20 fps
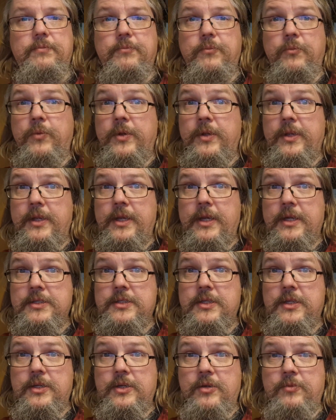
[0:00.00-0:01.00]
When they
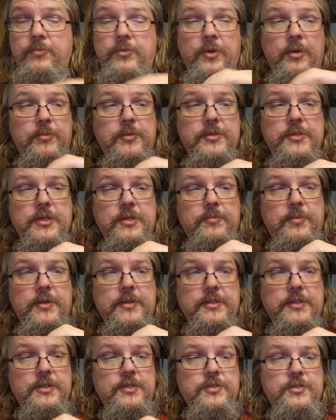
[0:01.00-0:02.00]
actually got proper
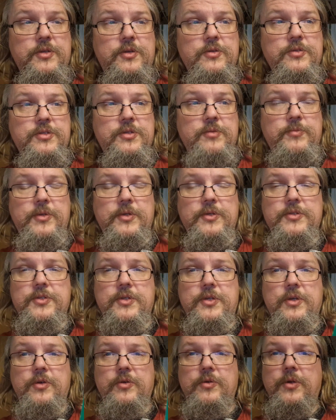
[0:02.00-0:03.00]
T-pads installed some years
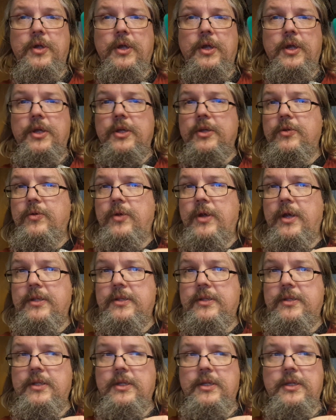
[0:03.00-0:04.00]
ago,
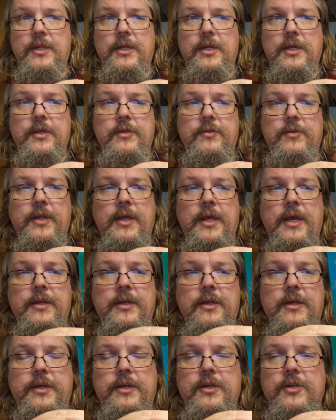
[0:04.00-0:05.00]
they had
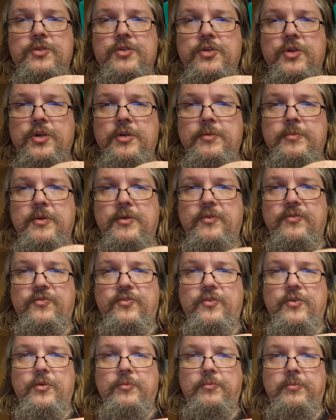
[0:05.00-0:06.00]
a little tournament
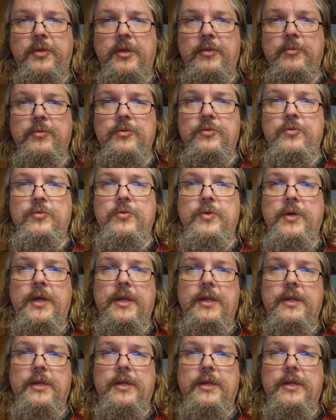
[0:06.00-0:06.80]
for people who